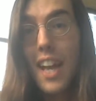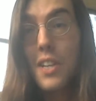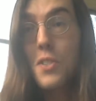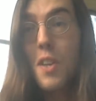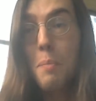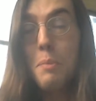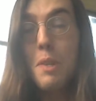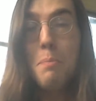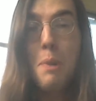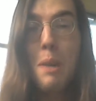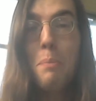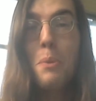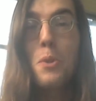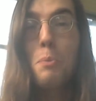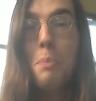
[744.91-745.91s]
except in
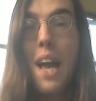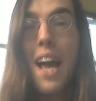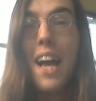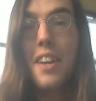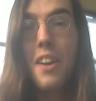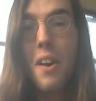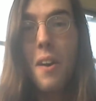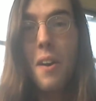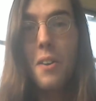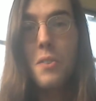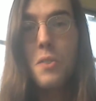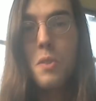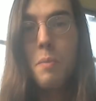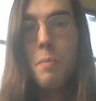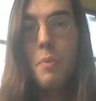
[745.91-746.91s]
people's
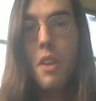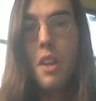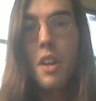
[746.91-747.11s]
backyards.